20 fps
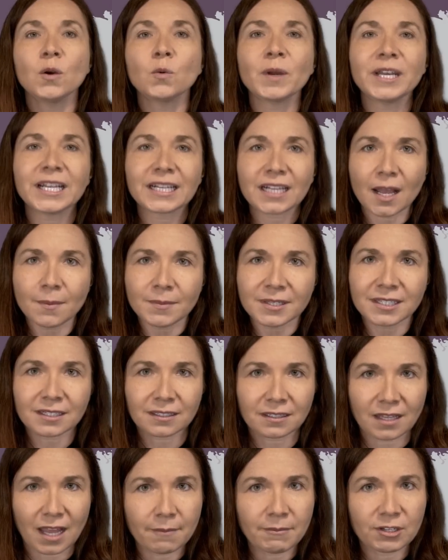When it comes to
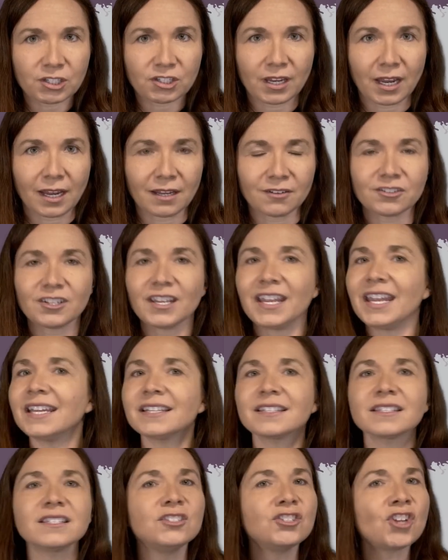climate change,
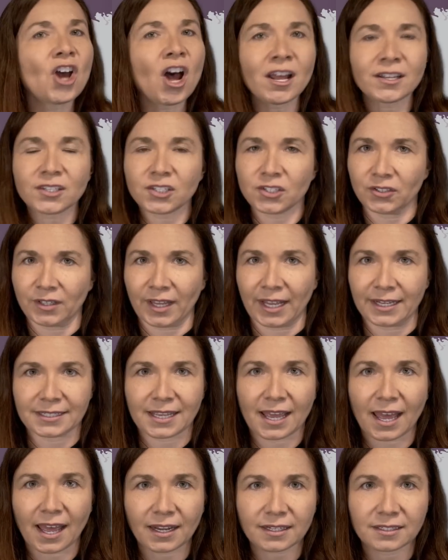it's not too late
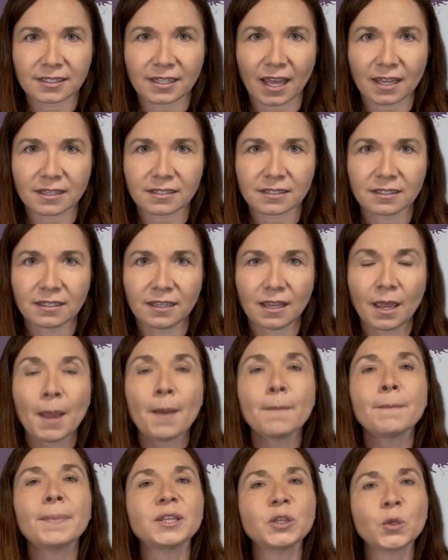to act yet.
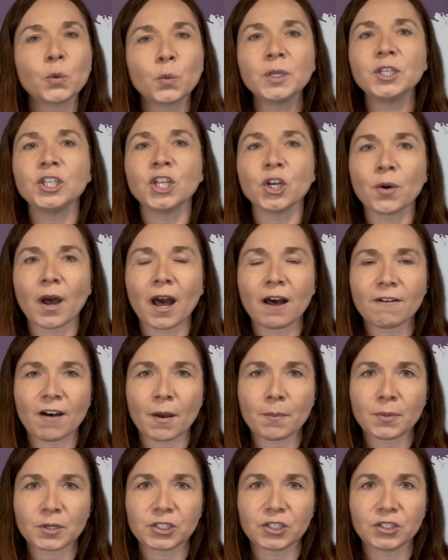But the window of
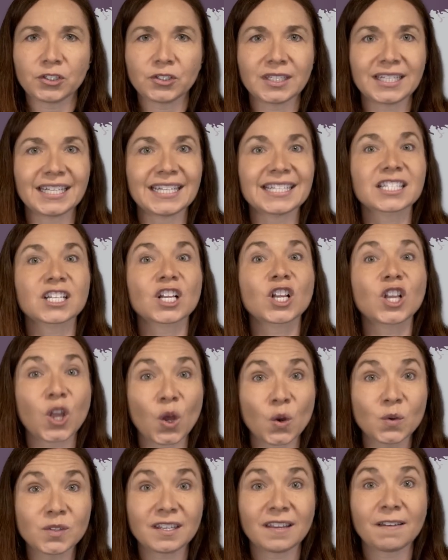opportunity is
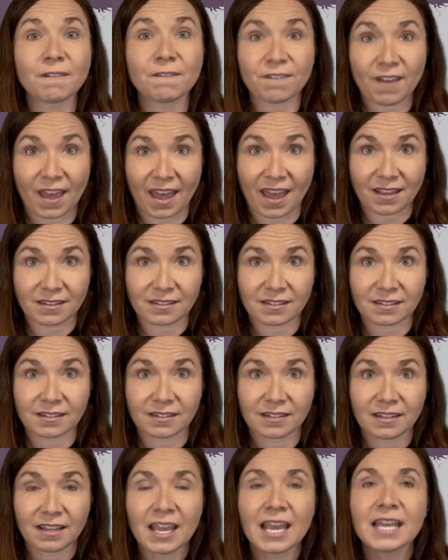closing fast.
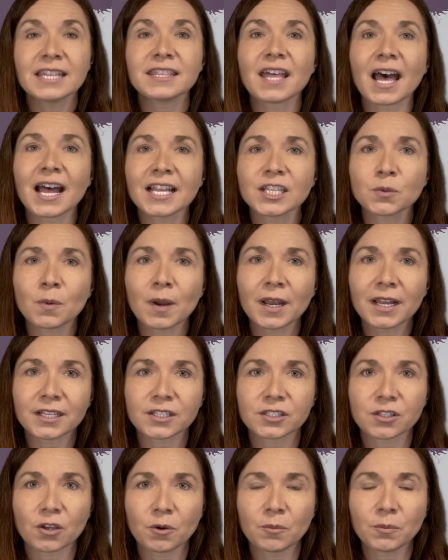That's why
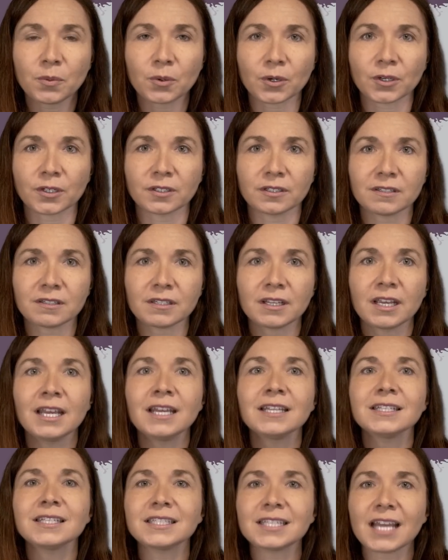it's so important
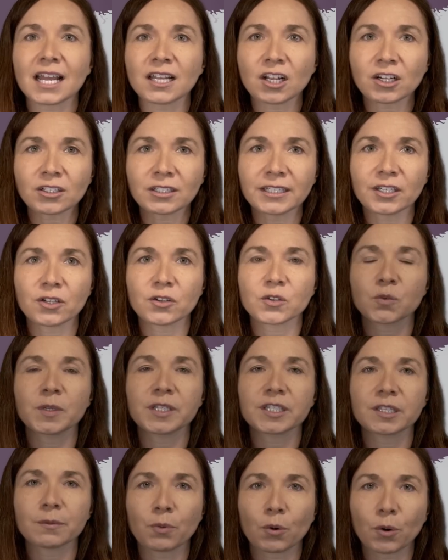to tell our leaders we
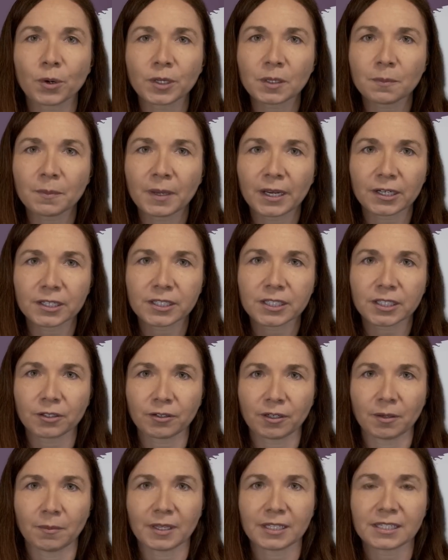support the Paris
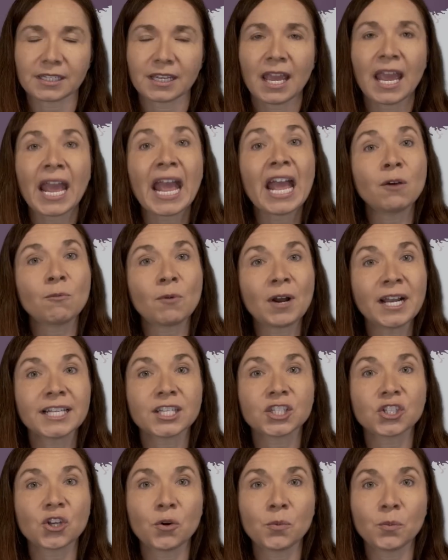Agreement and why
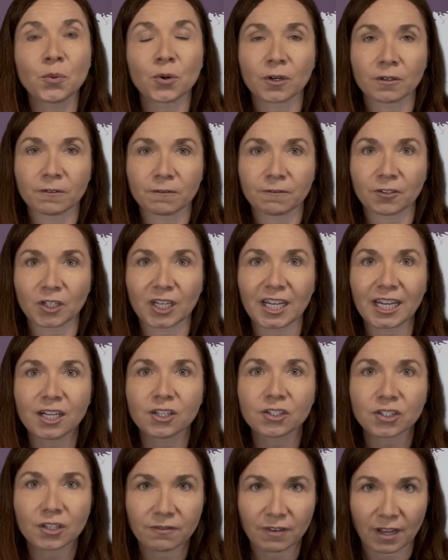it's so important for
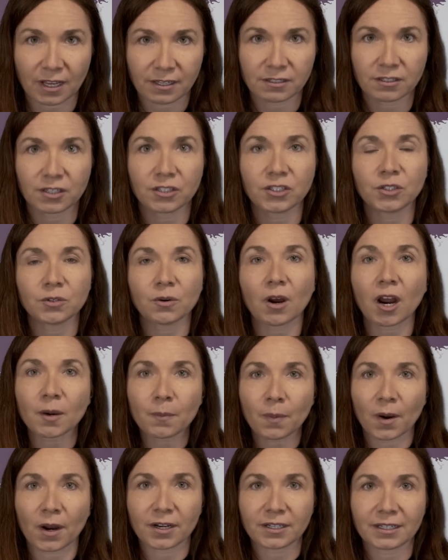each of us to do our
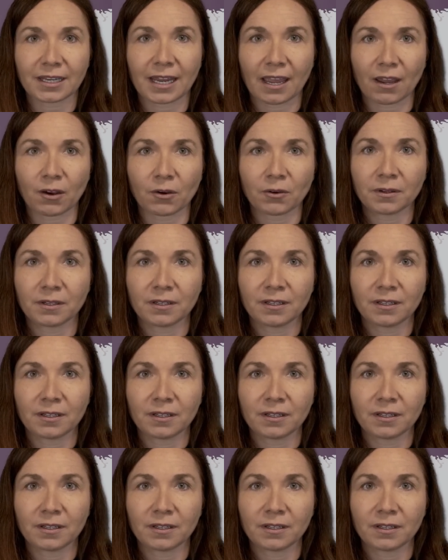part now,